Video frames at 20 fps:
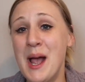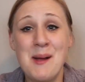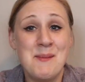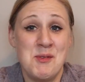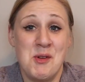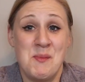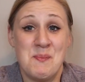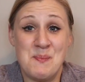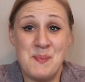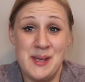I'm
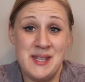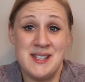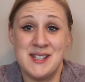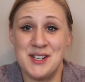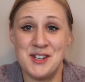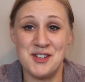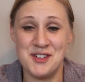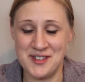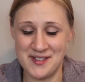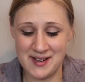not
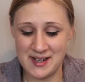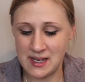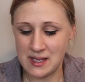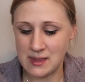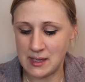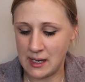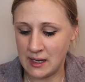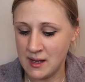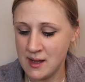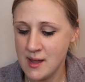bitter or
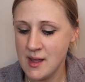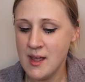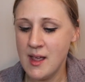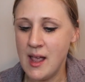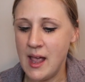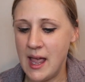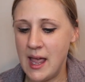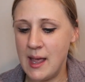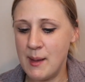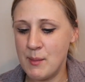anything.
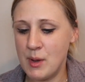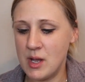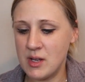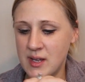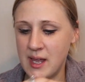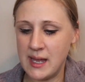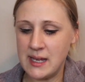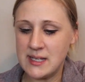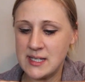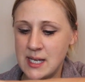Um,
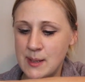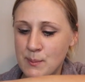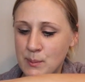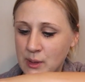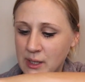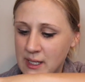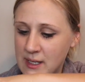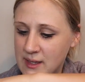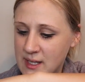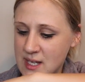okay,
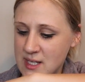Timberland.